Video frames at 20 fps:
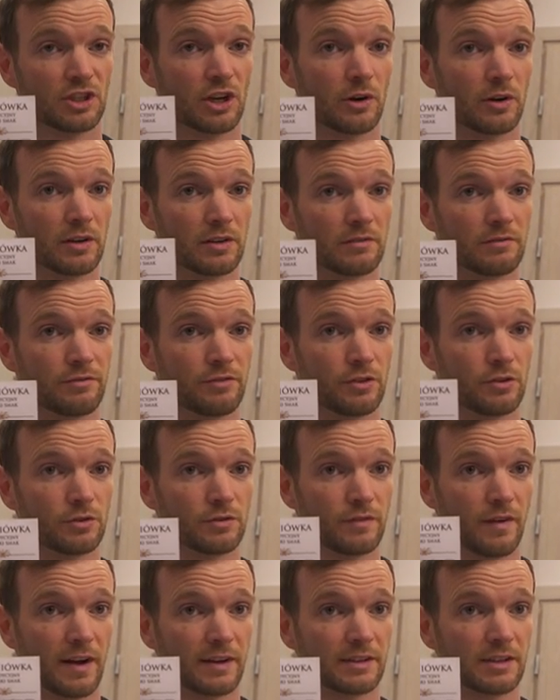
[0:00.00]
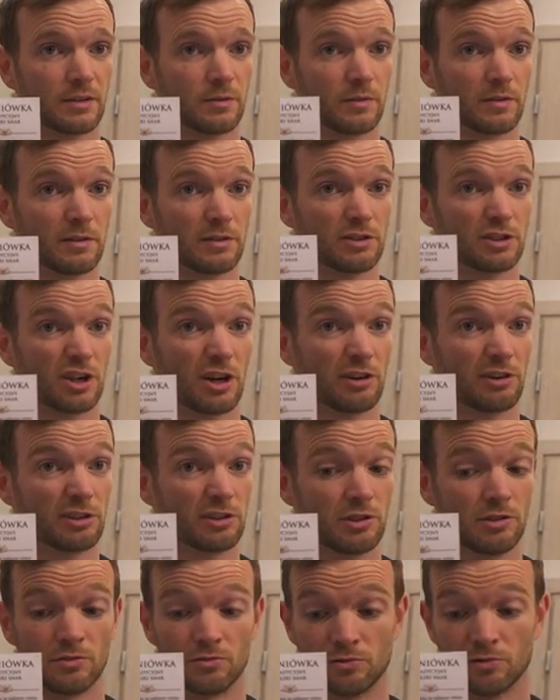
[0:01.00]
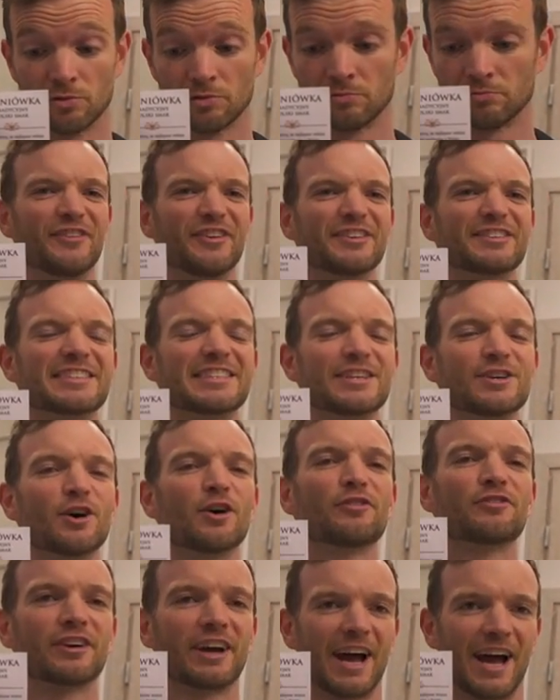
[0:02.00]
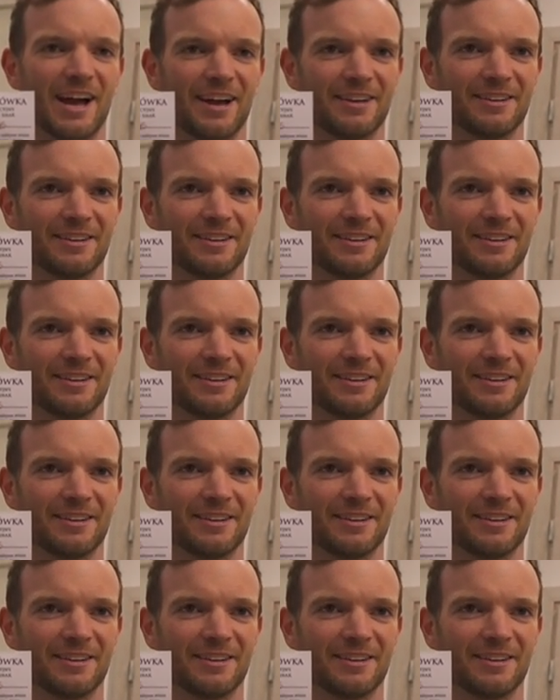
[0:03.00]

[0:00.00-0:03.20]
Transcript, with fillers: Cherry infused vodka with a cherry juice. Wiśniówka.